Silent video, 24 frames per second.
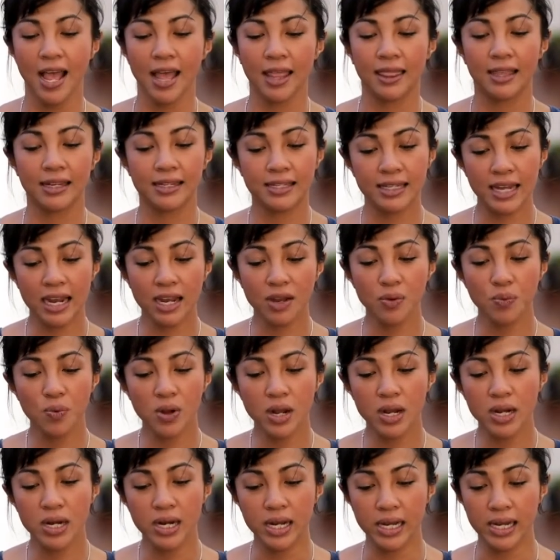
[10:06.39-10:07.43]
The second
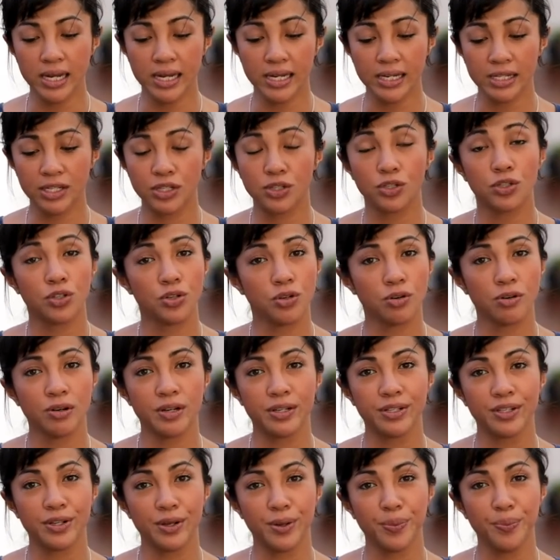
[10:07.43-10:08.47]
one is
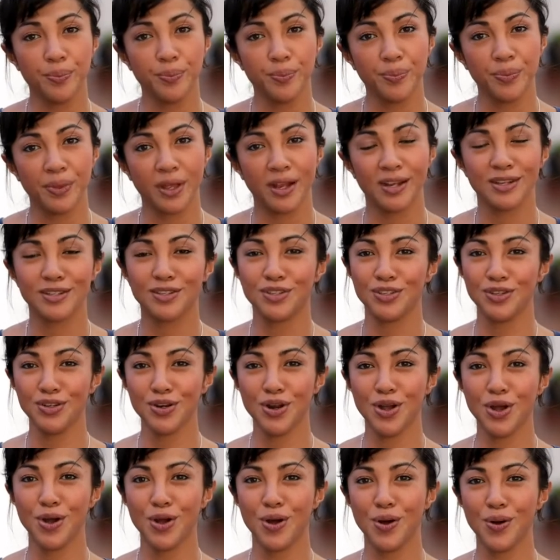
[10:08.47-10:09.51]
tourism. As you
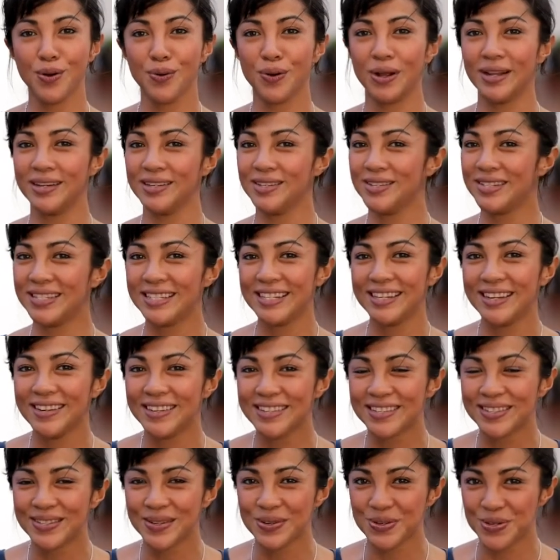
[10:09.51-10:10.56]
know, and you see
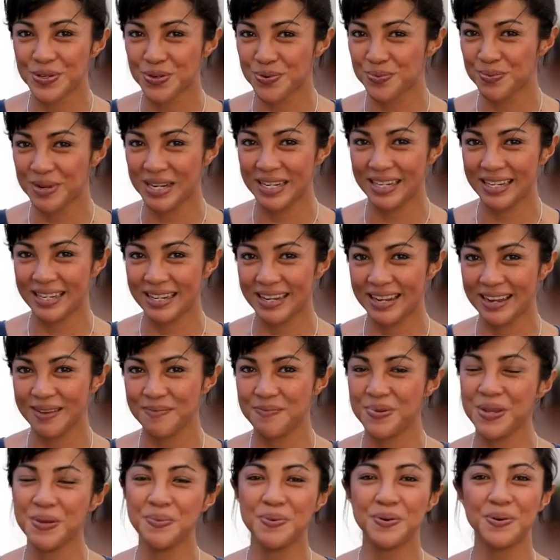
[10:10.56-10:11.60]
on social media,
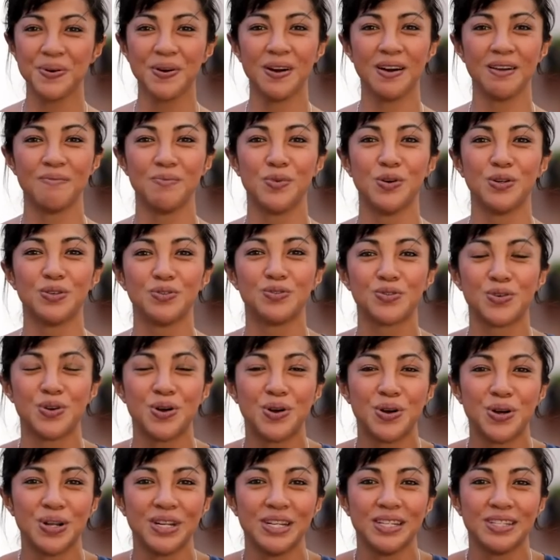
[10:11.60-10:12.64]
people are more
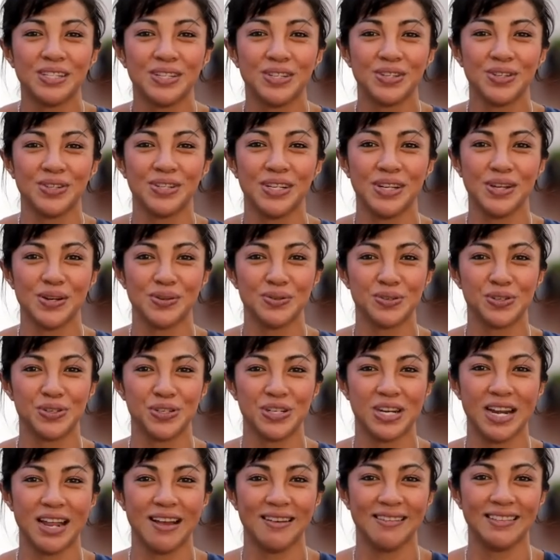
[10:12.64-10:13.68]
drawn into the
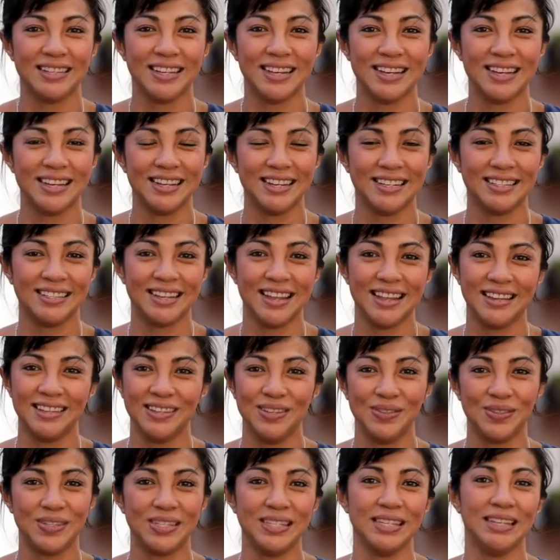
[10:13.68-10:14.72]
ocean nowadays, and
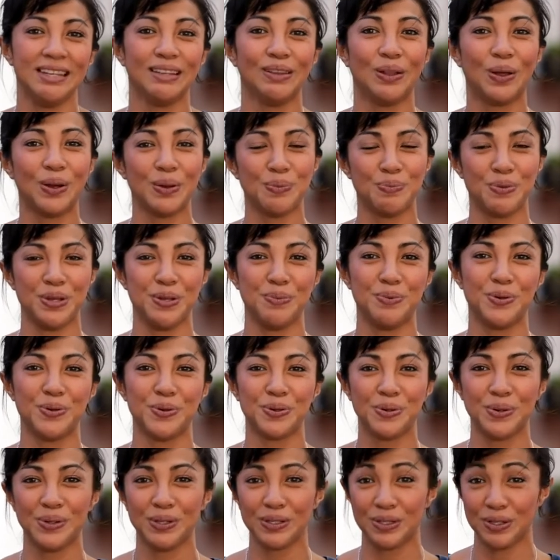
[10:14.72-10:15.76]
you see a lot of people
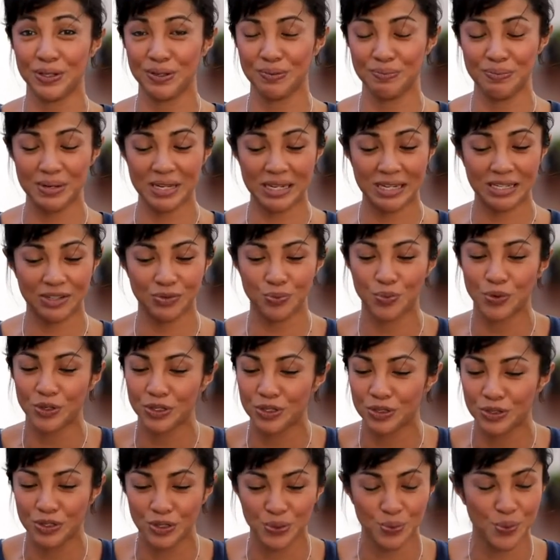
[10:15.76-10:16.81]
going to the beach, want
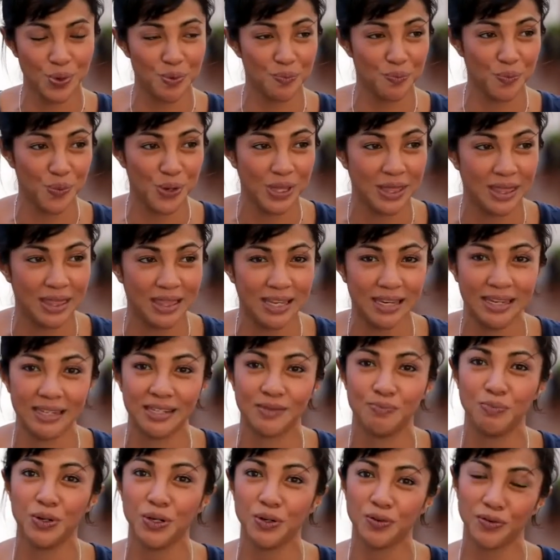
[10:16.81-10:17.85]
to swim with these
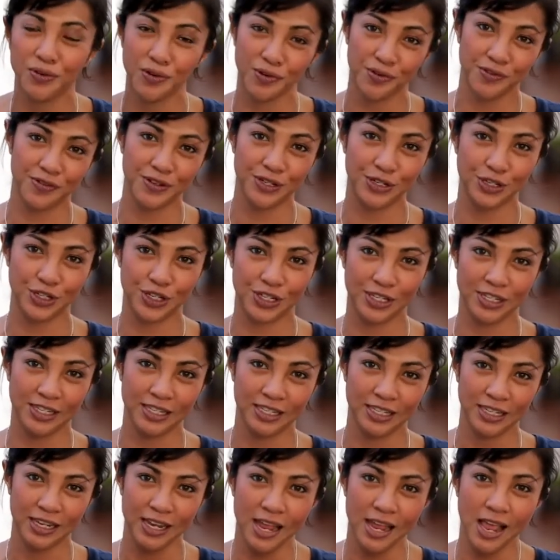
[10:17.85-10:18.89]
beautiful fishes.